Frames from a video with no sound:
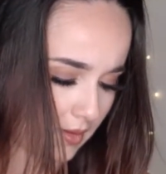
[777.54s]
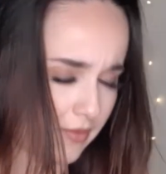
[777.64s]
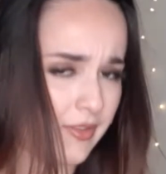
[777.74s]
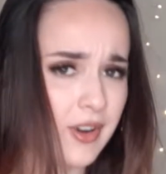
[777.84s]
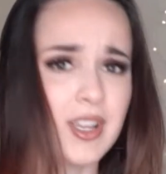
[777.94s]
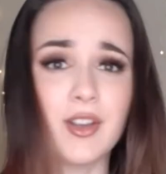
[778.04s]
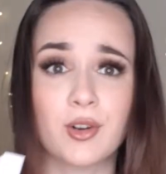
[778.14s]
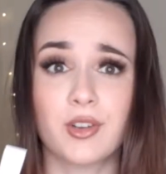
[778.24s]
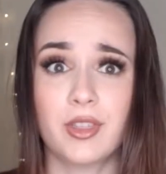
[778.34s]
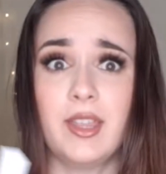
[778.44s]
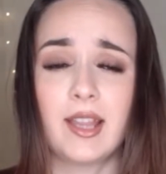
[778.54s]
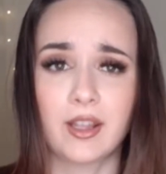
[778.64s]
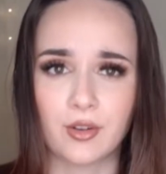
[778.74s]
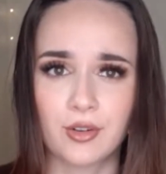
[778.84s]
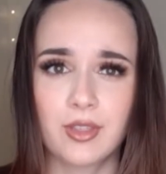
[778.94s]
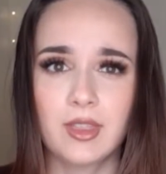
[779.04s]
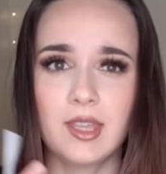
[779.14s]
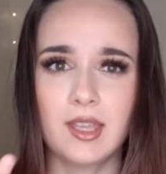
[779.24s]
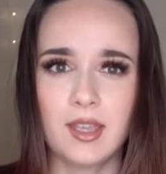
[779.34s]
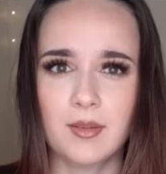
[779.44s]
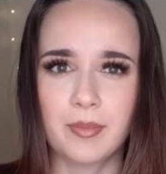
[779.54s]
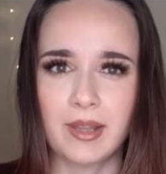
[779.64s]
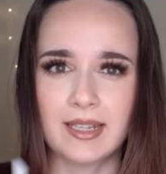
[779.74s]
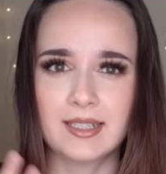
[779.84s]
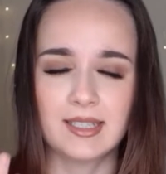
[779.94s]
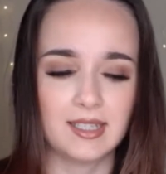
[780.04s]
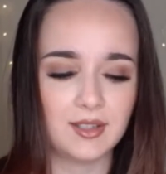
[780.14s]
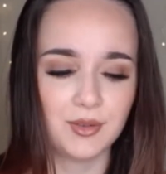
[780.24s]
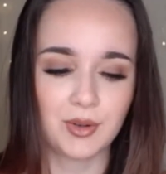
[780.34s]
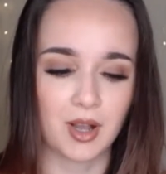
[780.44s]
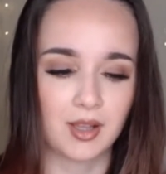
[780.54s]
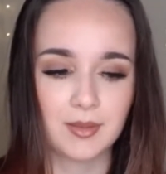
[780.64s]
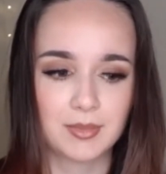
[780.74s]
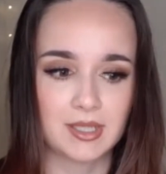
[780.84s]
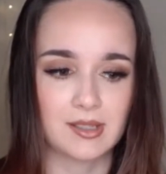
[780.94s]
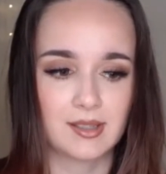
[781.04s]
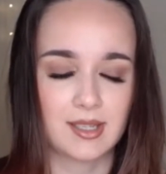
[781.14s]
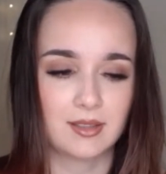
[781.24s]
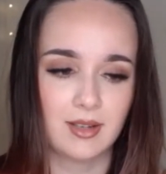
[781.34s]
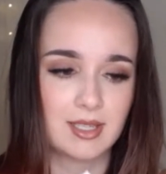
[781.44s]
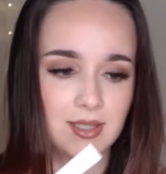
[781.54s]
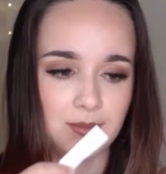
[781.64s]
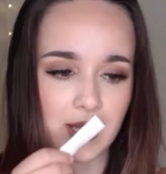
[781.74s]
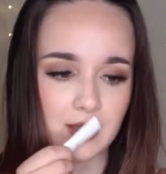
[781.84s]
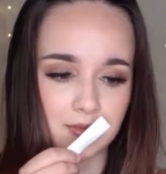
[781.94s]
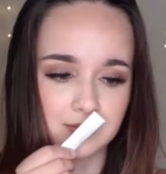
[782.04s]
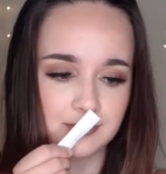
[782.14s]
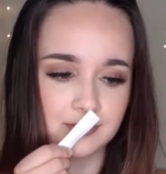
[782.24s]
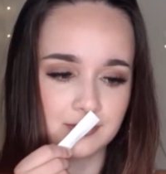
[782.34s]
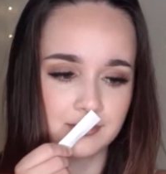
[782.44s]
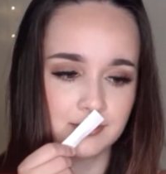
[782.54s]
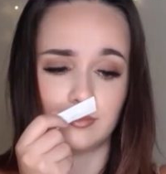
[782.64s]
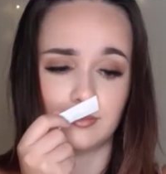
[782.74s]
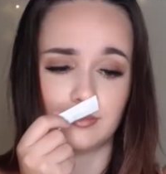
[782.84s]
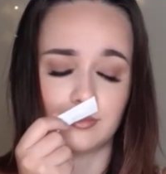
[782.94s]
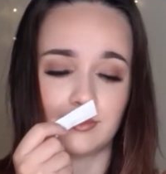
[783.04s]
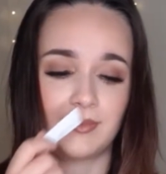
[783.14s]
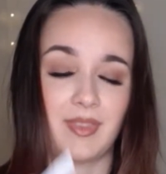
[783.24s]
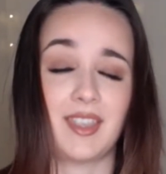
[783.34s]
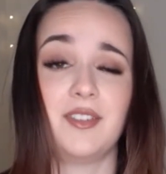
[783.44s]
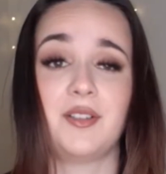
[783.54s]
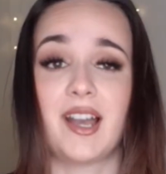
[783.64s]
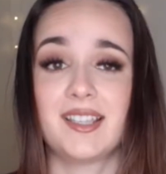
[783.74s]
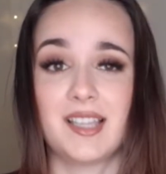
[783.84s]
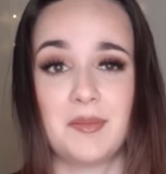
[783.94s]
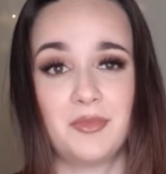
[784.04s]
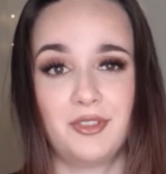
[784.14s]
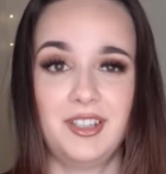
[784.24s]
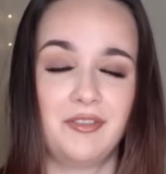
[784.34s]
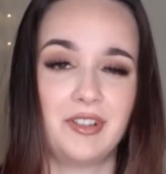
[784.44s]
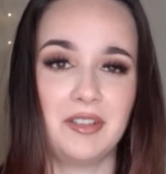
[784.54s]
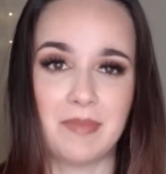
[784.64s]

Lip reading: Very earthy, like earthy, plenty eucalyptus. That's what I smell. You guys, I'm really, really